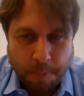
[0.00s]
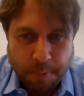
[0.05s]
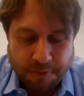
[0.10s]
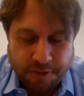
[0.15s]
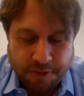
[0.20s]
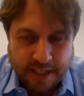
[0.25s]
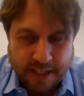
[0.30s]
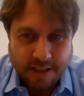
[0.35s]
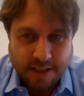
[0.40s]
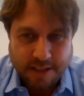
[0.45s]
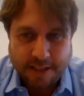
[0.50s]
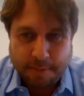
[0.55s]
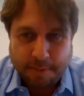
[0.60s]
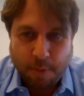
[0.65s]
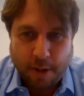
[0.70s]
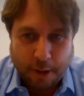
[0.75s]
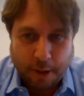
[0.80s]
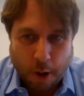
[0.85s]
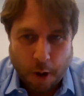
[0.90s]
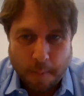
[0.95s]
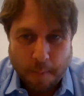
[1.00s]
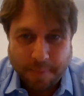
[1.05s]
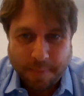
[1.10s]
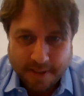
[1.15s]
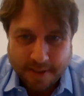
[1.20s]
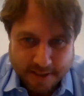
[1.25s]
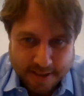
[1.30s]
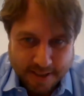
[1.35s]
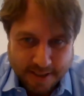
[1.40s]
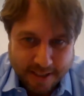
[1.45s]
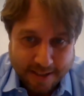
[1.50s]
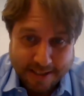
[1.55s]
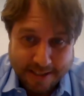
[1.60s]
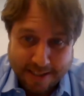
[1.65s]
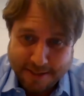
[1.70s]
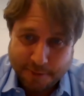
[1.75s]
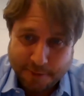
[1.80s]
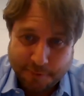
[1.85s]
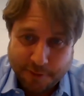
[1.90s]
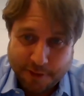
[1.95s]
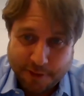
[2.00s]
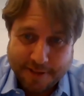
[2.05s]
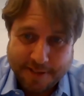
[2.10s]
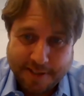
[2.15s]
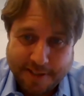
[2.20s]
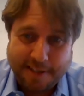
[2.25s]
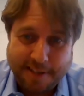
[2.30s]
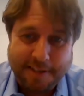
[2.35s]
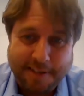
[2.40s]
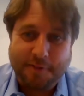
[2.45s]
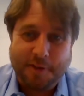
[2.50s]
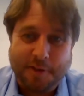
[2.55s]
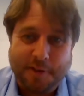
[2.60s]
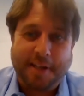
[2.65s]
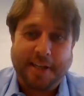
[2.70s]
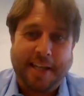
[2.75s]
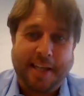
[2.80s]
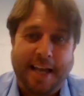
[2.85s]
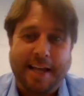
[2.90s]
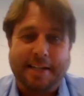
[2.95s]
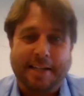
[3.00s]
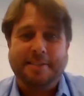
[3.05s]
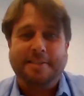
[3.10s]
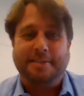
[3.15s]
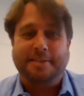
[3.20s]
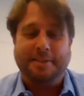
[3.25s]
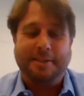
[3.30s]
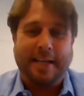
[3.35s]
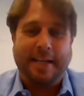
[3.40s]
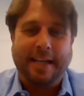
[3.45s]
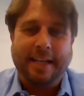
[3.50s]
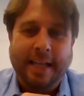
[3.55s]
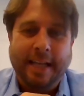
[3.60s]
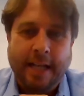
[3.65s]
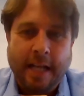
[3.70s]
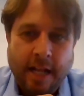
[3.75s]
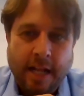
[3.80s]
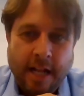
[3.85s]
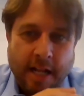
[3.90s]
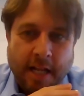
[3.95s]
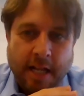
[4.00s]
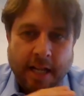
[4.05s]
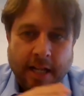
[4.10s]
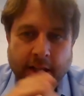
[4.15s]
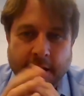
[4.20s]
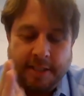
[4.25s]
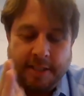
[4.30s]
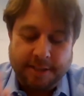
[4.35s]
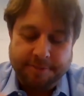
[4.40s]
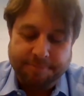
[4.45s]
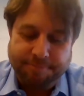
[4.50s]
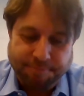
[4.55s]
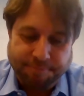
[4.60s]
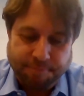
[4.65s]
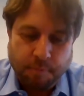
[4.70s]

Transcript: professionally in my competency. That's the first thing. You've got accountants. Okay, listen.